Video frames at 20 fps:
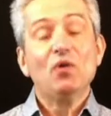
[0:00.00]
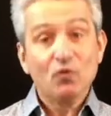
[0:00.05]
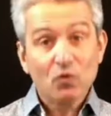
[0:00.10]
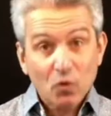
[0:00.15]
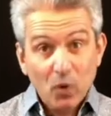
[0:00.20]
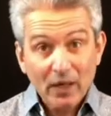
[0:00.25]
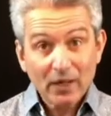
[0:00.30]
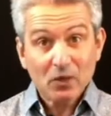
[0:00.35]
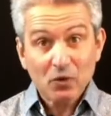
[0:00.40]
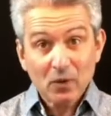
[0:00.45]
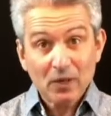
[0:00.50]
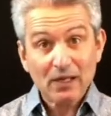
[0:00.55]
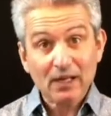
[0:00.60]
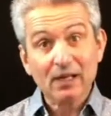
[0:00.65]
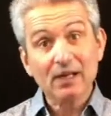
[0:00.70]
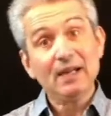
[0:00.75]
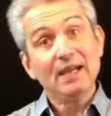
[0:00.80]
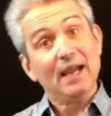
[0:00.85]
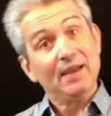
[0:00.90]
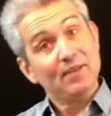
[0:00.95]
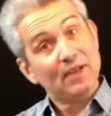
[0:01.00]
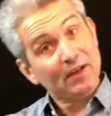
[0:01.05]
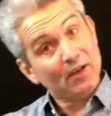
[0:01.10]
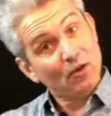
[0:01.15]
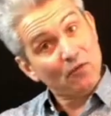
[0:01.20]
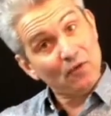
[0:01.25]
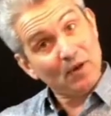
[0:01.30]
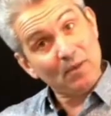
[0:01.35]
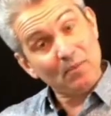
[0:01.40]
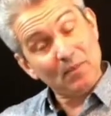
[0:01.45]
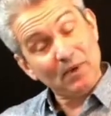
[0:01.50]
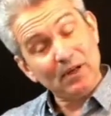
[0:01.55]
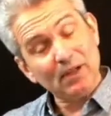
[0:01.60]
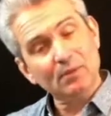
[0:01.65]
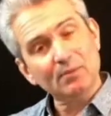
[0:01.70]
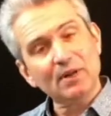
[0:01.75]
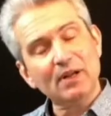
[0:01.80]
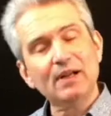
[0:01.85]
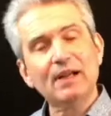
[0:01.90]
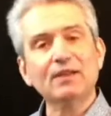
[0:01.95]
quite quickly, and then over a little
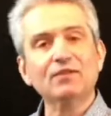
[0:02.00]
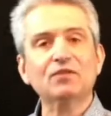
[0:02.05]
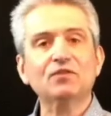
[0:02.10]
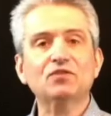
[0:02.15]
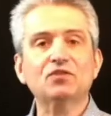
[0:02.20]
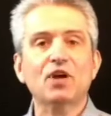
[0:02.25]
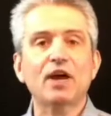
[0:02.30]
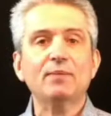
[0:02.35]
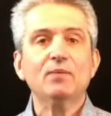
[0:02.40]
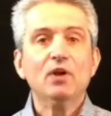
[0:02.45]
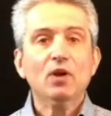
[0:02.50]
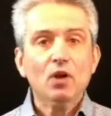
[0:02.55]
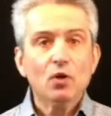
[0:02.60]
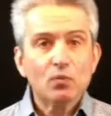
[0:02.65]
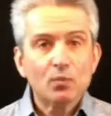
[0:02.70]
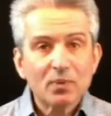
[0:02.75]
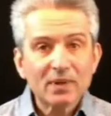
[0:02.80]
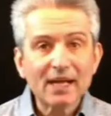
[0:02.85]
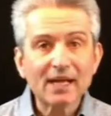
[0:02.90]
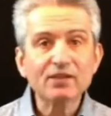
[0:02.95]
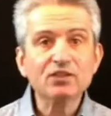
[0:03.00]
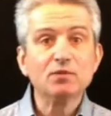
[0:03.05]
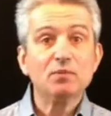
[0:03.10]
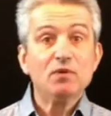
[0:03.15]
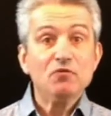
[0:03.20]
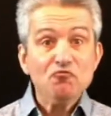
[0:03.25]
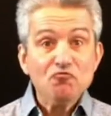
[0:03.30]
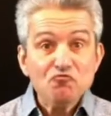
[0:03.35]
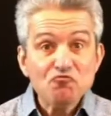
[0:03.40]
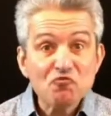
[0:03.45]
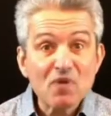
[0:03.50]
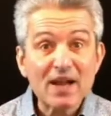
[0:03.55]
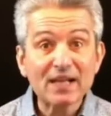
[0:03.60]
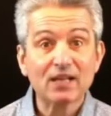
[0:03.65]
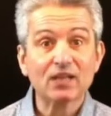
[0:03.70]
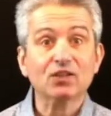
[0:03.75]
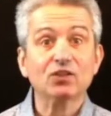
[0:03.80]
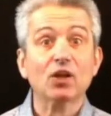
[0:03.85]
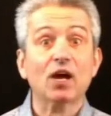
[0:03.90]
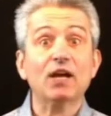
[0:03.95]
bit of length of time, began to be
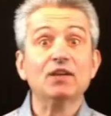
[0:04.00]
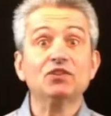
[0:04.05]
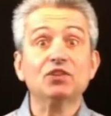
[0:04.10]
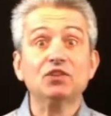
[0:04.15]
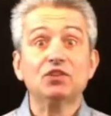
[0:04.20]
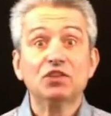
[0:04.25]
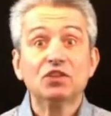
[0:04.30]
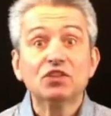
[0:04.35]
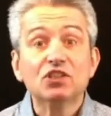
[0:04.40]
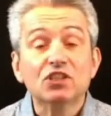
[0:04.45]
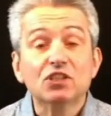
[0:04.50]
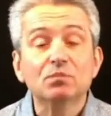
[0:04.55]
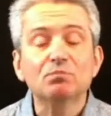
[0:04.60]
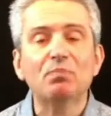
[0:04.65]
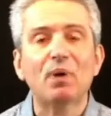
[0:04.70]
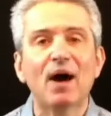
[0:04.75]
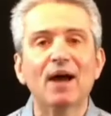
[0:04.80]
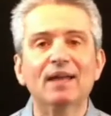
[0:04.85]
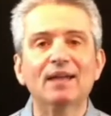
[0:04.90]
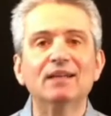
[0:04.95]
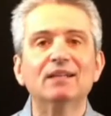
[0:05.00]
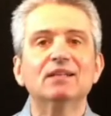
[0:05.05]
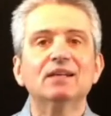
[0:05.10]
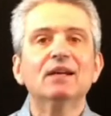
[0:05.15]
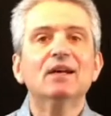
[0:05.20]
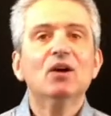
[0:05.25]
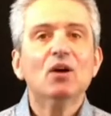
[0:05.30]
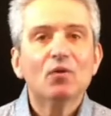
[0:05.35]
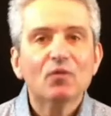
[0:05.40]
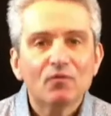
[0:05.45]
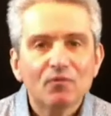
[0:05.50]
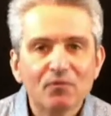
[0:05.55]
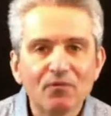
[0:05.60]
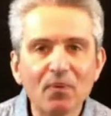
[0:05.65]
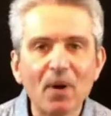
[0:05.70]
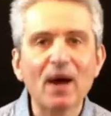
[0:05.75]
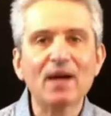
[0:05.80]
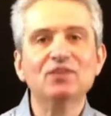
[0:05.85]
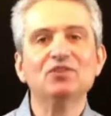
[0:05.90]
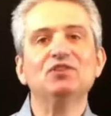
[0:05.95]
recognized as inspired
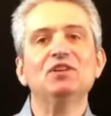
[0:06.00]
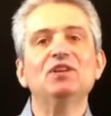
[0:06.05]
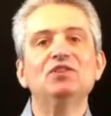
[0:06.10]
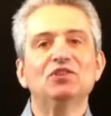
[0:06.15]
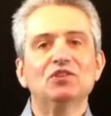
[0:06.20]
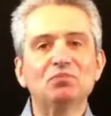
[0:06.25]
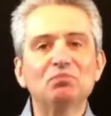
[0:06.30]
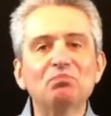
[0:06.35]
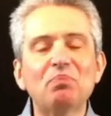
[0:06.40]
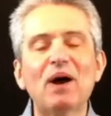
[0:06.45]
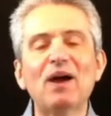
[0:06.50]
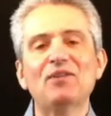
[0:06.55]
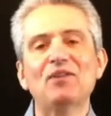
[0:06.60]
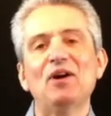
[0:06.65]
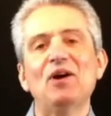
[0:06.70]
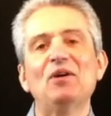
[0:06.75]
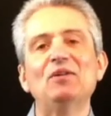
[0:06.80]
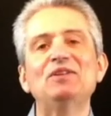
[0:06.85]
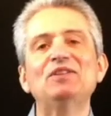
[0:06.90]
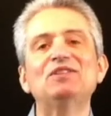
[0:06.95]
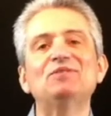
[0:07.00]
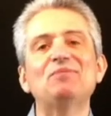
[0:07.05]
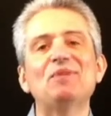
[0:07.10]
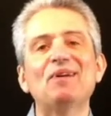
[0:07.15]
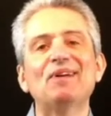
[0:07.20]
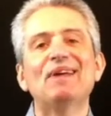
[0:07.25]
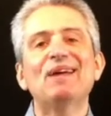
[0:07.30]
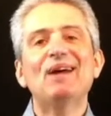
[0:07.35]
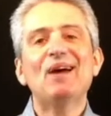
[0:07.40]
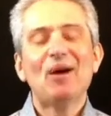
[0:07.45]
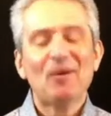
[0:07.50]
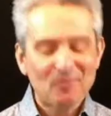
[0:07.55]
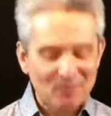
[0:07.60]
by Jesus, by the Holy Spirit, and